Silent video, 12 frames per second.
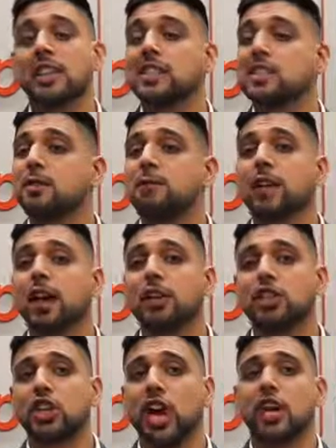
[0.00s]
this is a
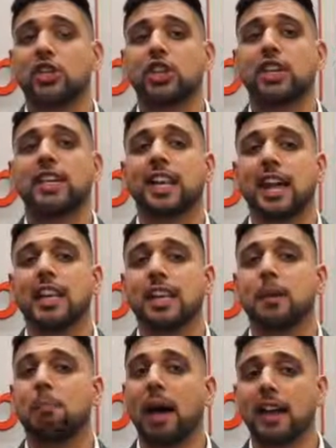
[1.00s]
very challenging and
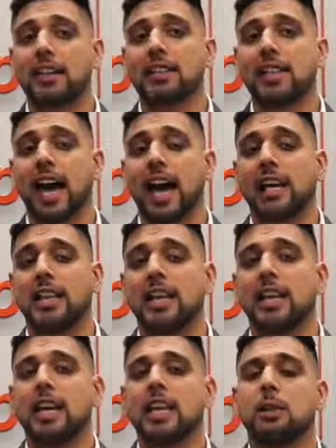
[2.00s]
delicate balancing act
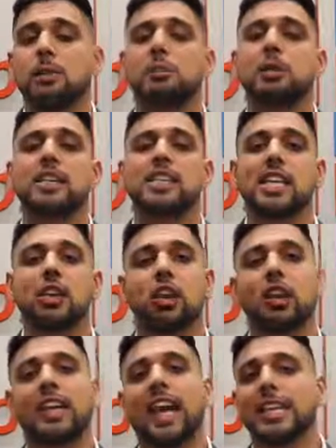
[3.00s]
that must be considered
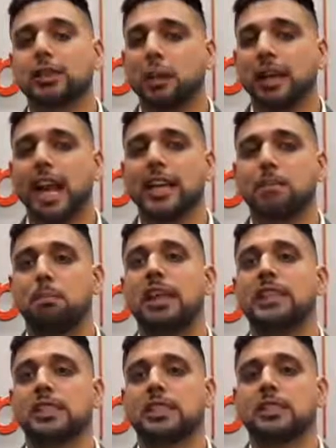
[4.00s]
on a case-by-case
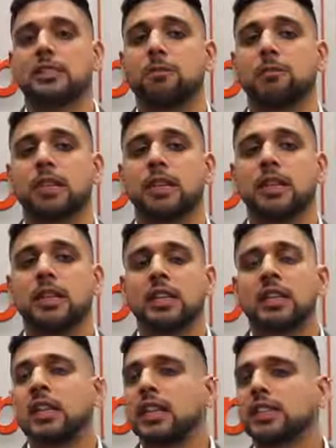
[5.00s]
basis.
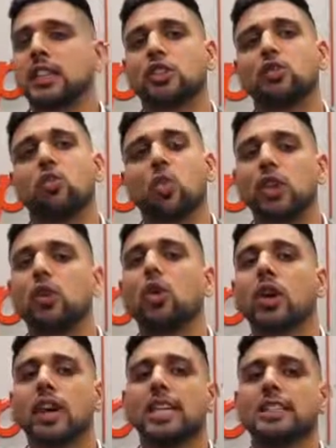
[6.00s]
As such, when your
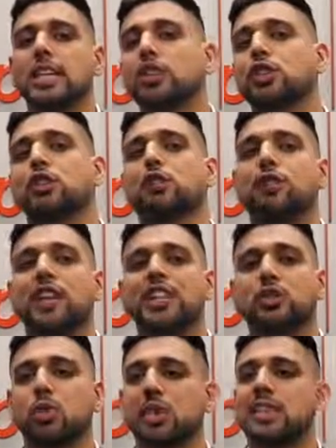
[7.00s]
organization is
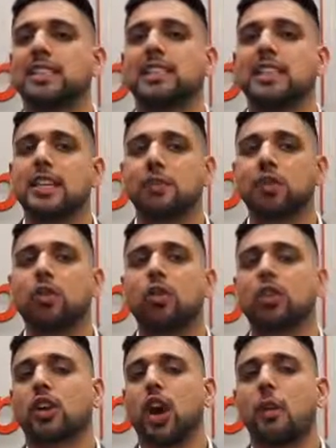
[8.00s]
faced with these
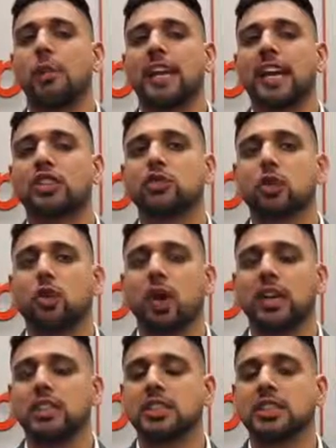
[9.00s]
difficult accommodation
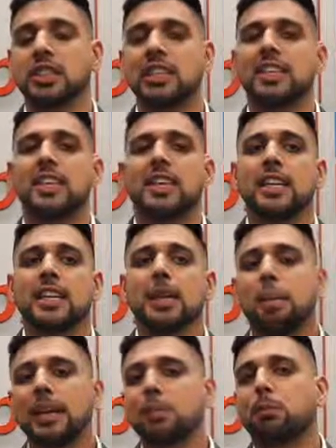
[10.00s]
requests, the
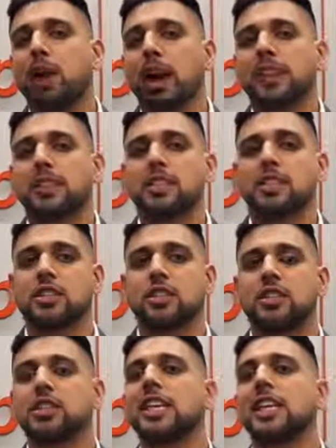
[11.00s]
best practice is to
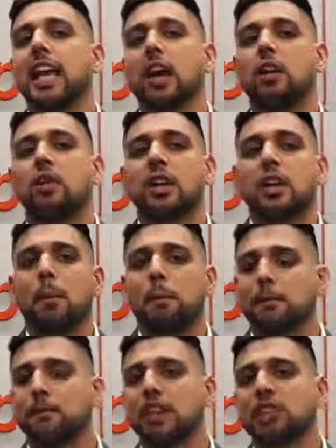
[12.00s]
seek out
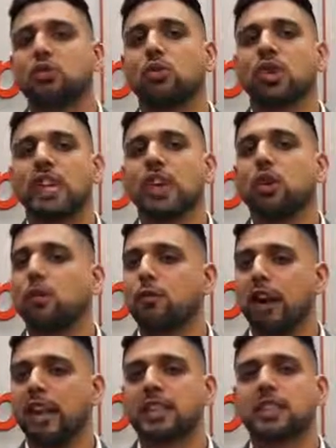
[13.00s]
professional legal
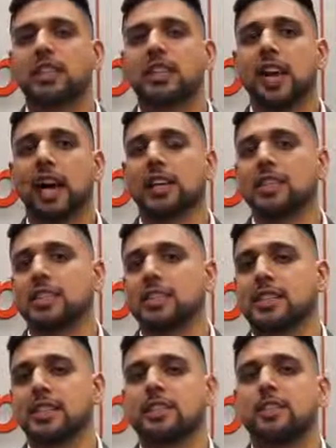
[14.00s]
advice and
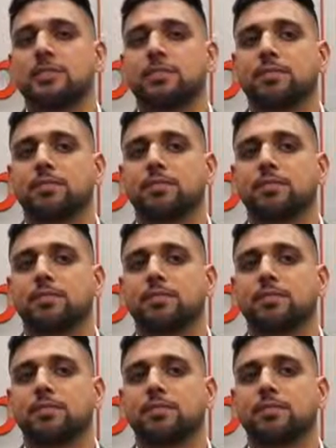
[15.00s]
assistance.